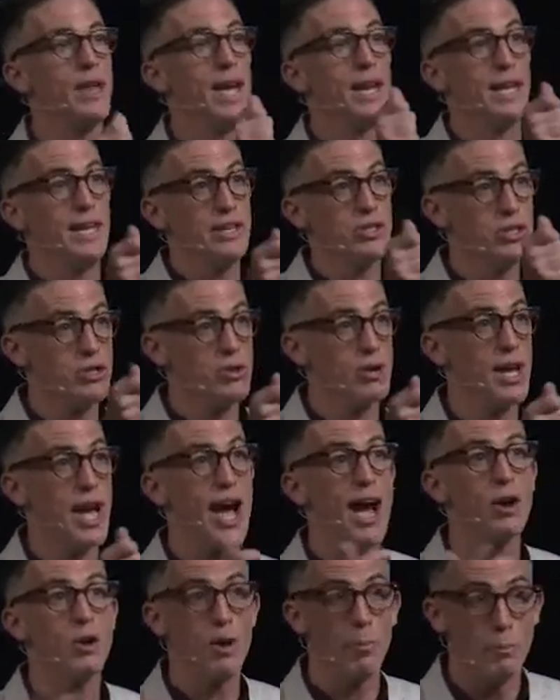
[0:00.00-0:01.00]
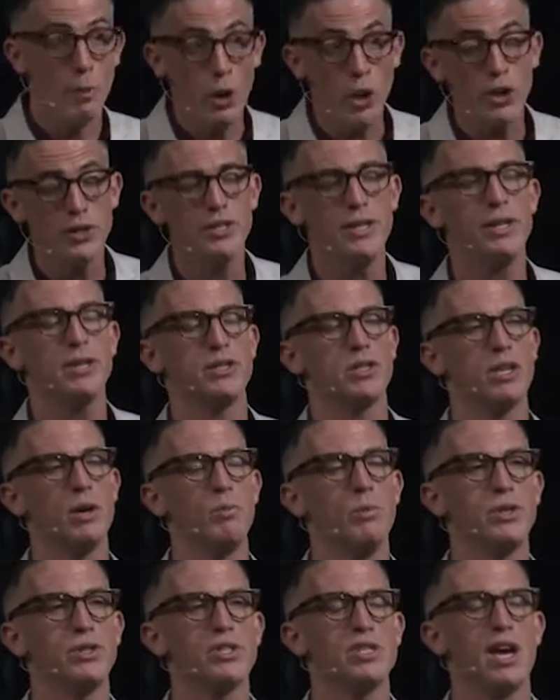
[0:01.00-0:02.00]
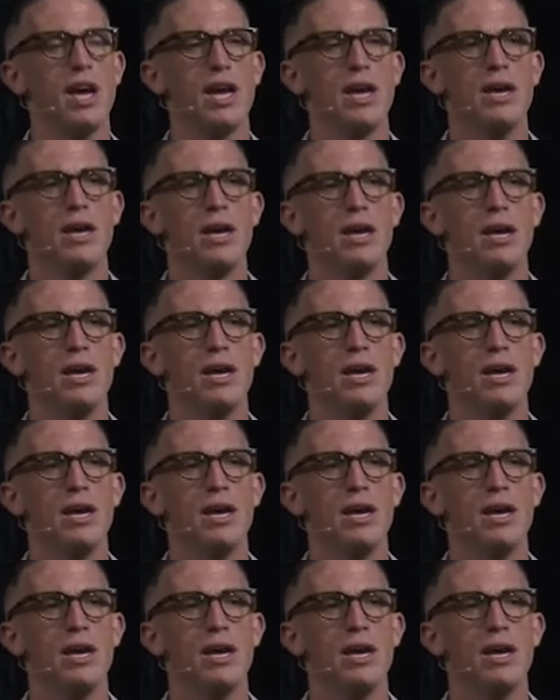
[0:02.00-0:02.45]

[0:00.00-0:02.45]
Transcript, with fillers: that listener guide or a bulletin, as some would say,